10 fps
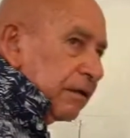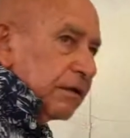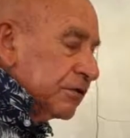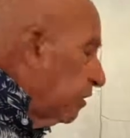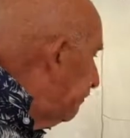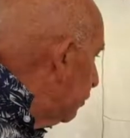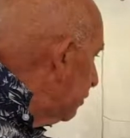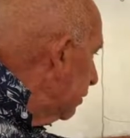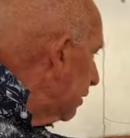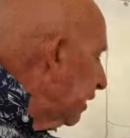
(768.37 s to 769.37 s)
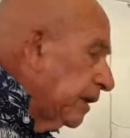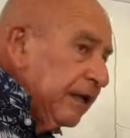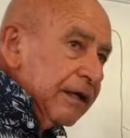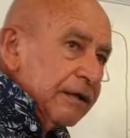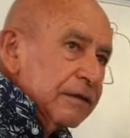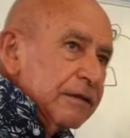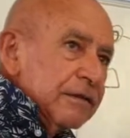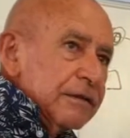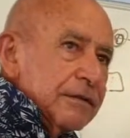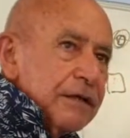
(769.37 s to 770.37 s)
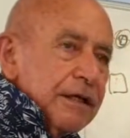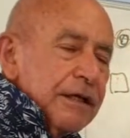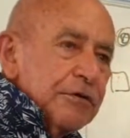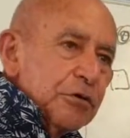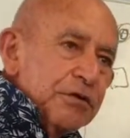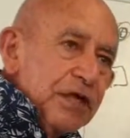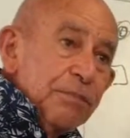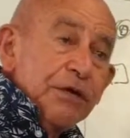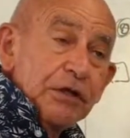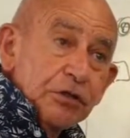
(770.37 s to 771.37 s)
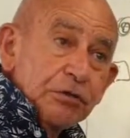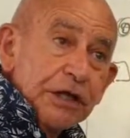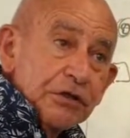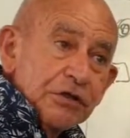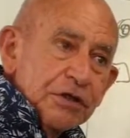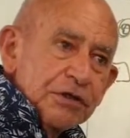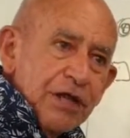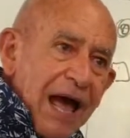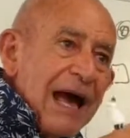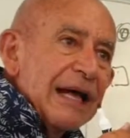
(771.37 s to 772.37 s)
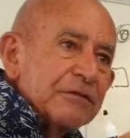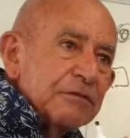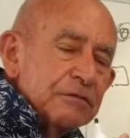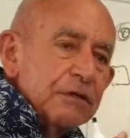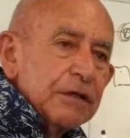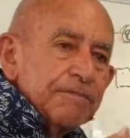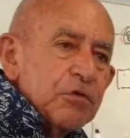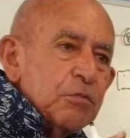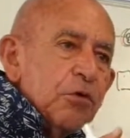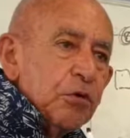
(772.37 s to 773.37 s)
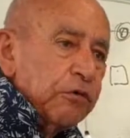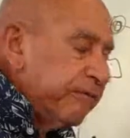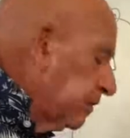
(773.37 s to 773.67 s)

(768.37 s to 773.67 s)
So if you're in here, you're deeply entrenched. It's hard to move.